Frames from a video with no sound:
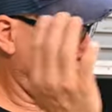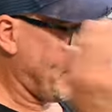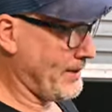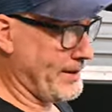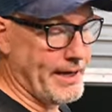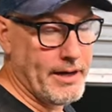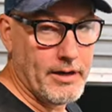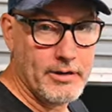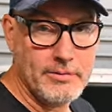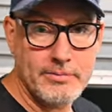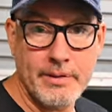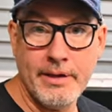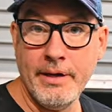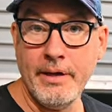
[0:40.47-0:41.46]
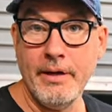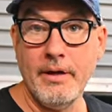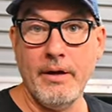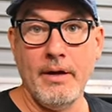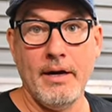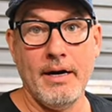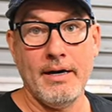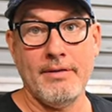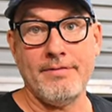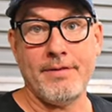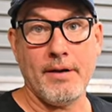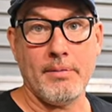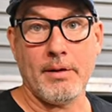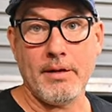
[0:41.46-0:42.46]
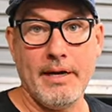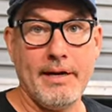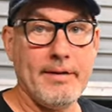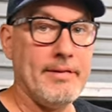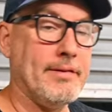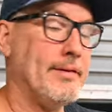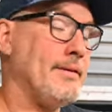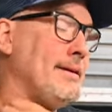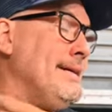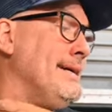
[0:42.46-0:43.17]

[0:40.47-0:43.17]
and the helm uh, fiberglassed.